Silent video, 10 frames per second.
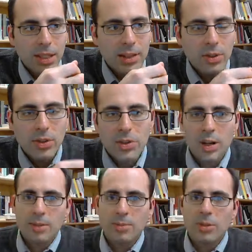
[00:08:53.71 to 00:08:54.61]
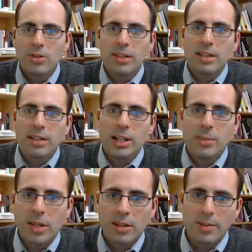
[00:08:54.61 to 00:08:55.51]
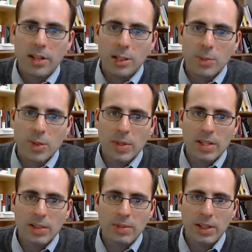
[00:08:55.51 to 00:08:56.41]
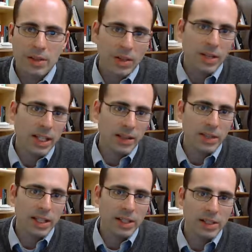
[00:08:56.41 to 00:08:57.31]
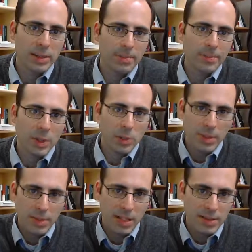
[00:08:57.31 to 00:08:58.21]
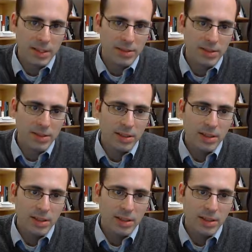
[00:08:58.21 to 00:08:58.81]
if you don't know how to prove it, then I'm not going to find it persuasive even though I gave you that claim. I hope that makes sense.